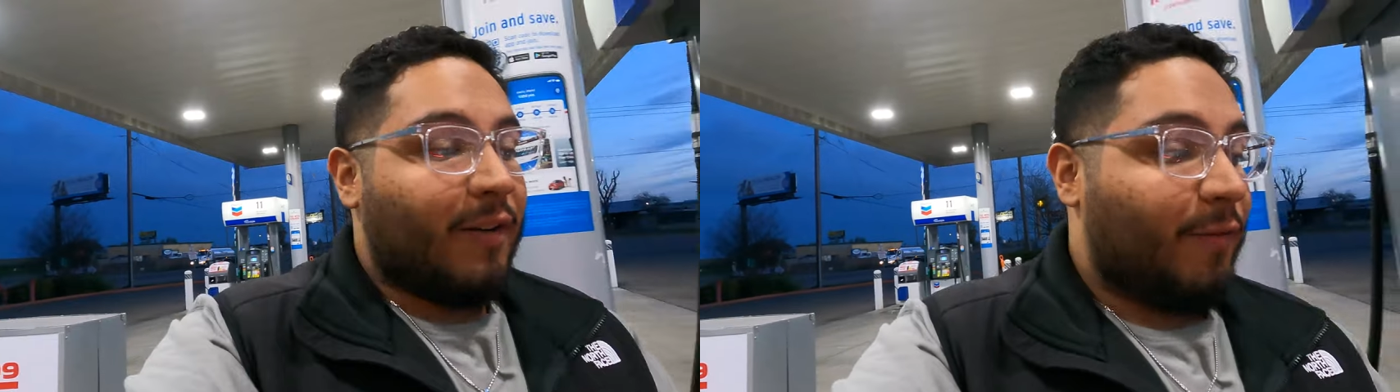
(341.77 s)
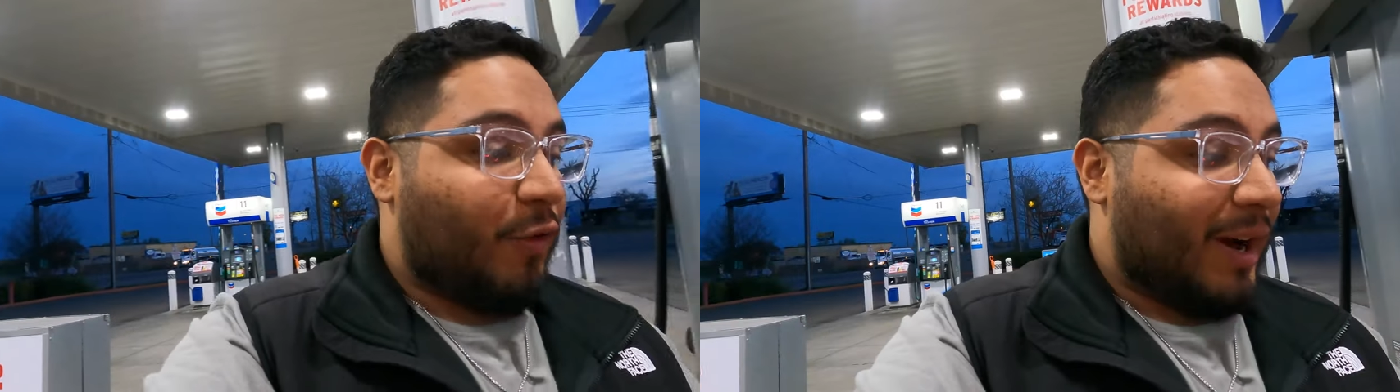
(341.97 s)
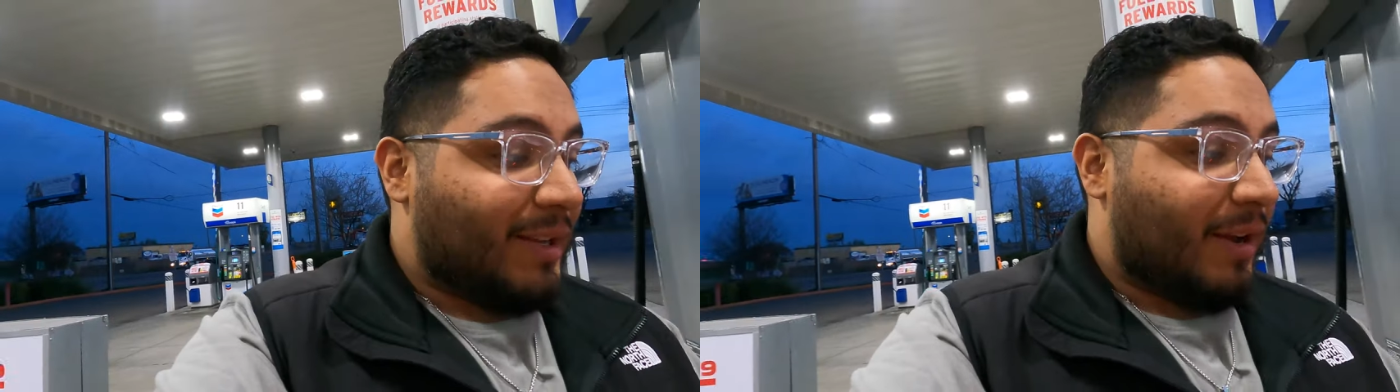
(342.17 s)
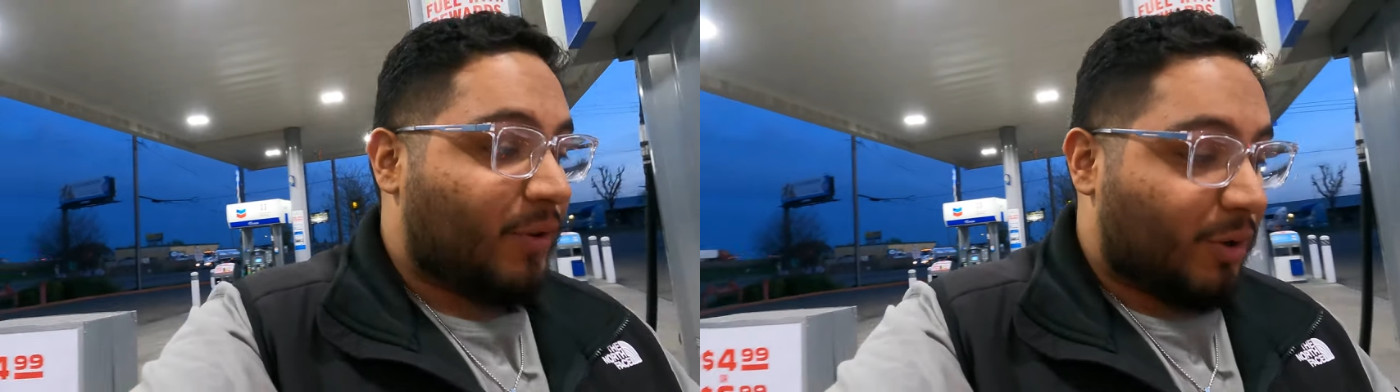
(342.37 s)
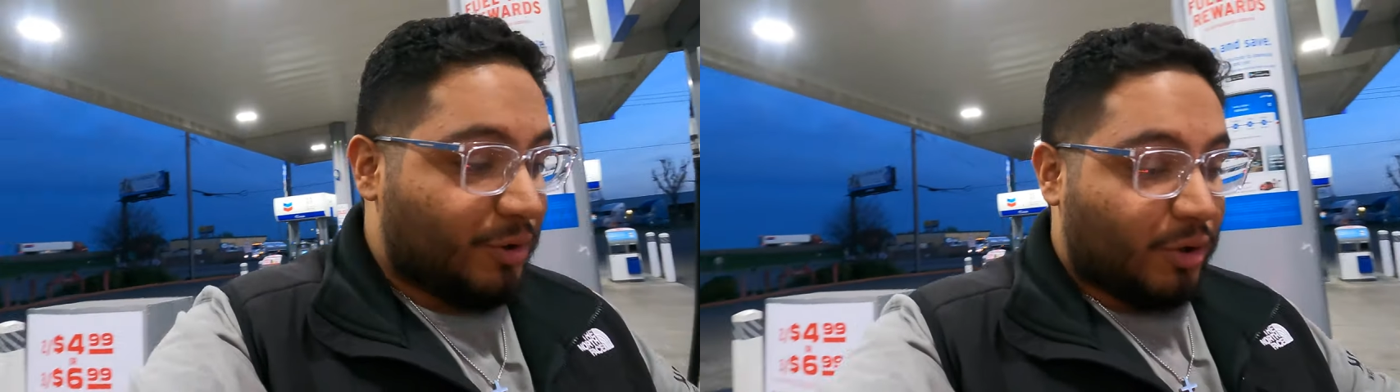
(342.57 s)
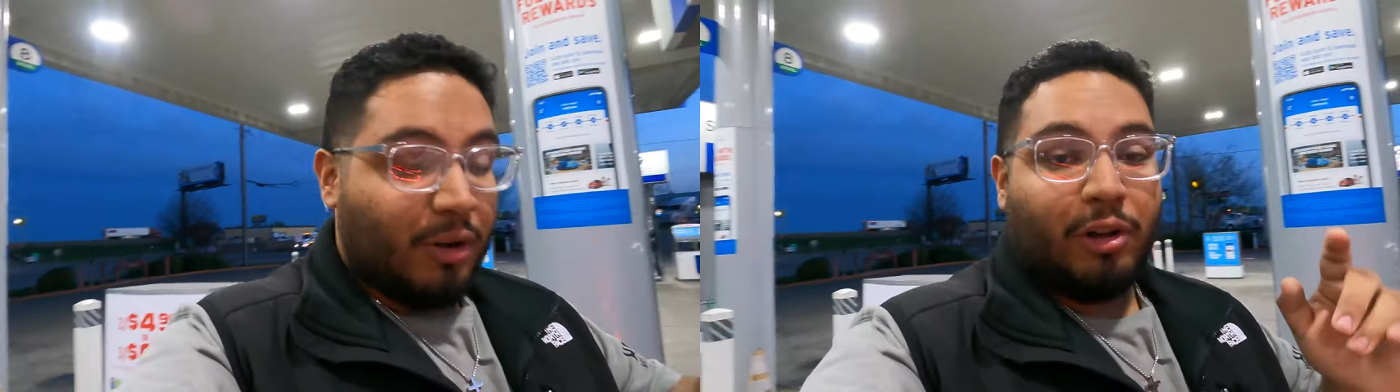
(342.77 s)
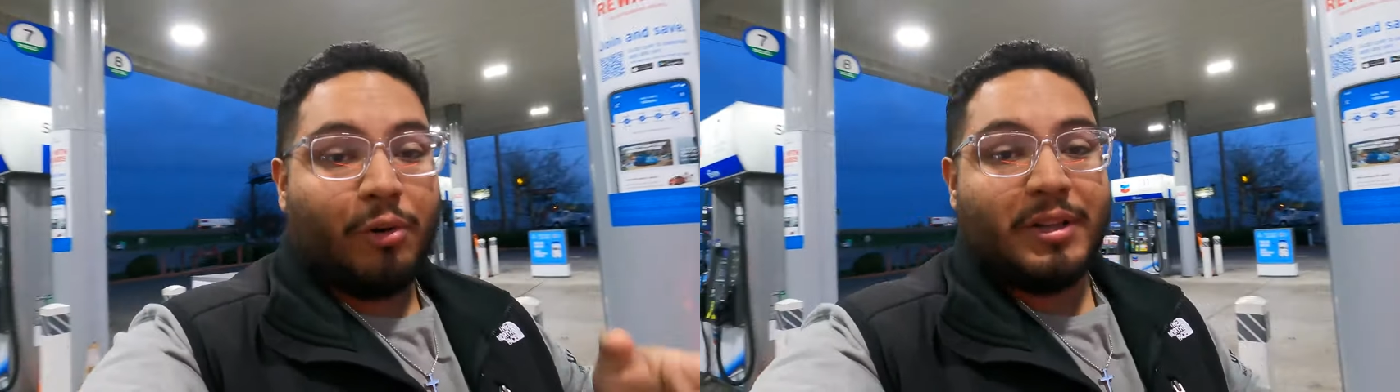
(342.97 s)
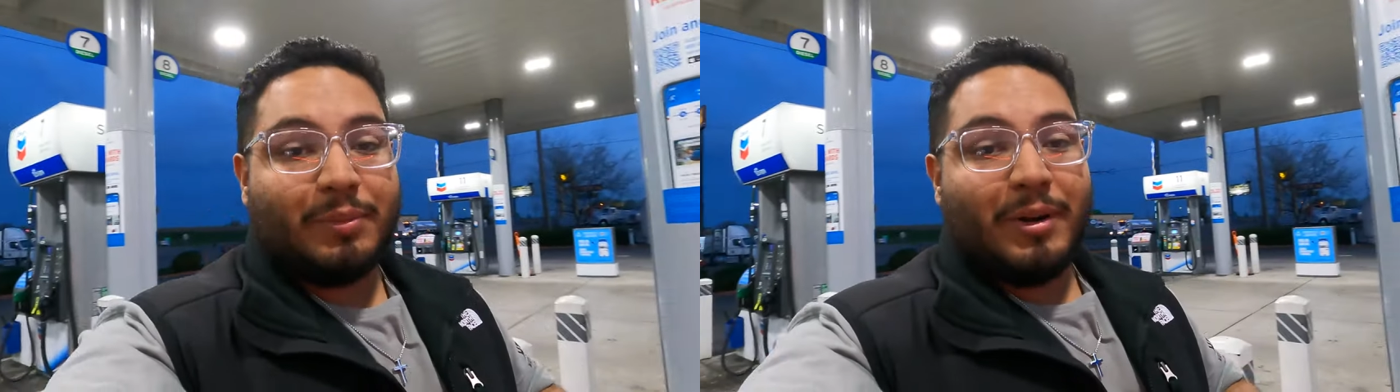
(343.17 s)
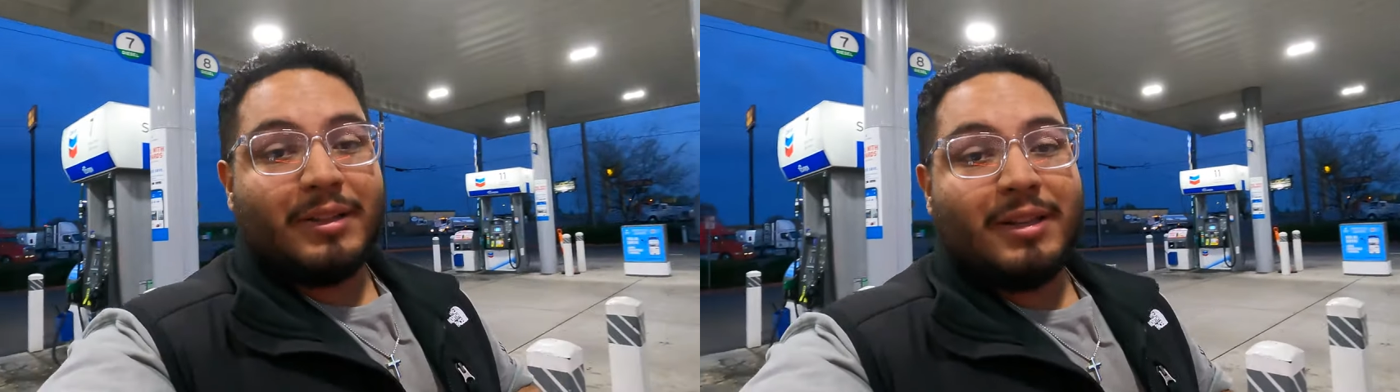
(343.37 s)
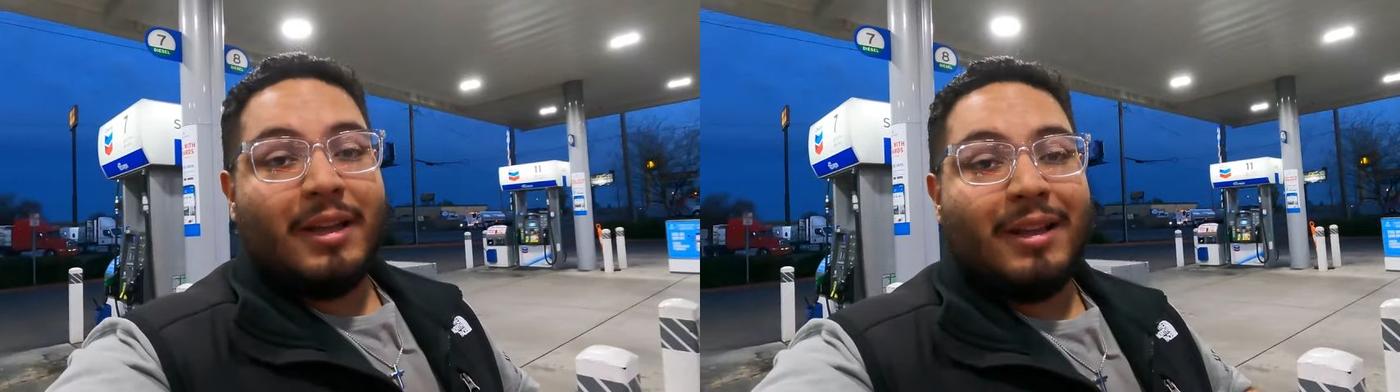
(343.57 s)
If you guys have a charger on lowering
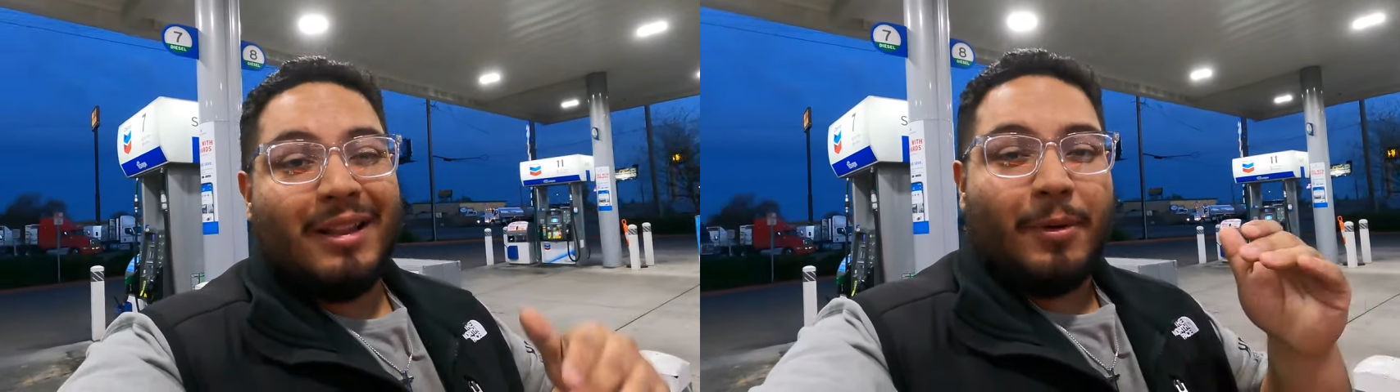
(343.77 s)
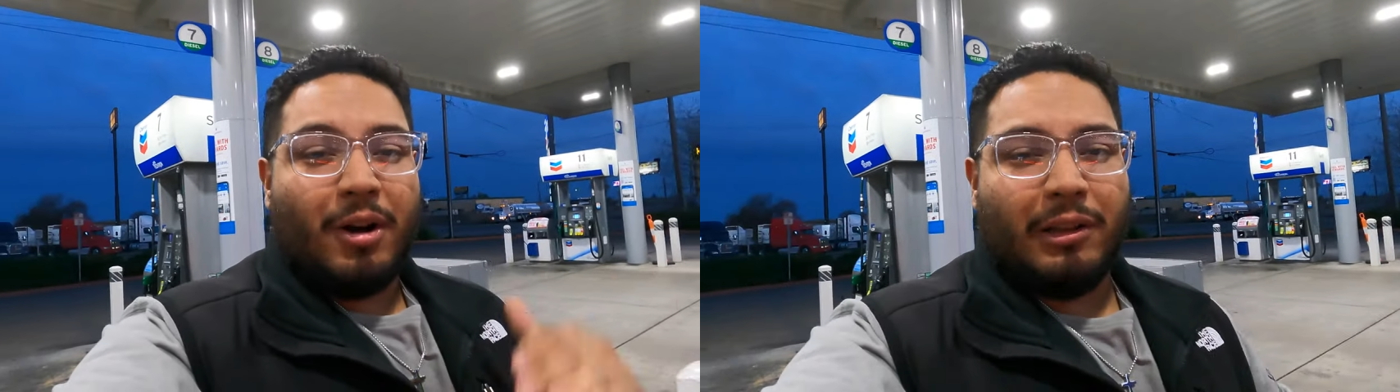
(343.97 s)
springs, let me know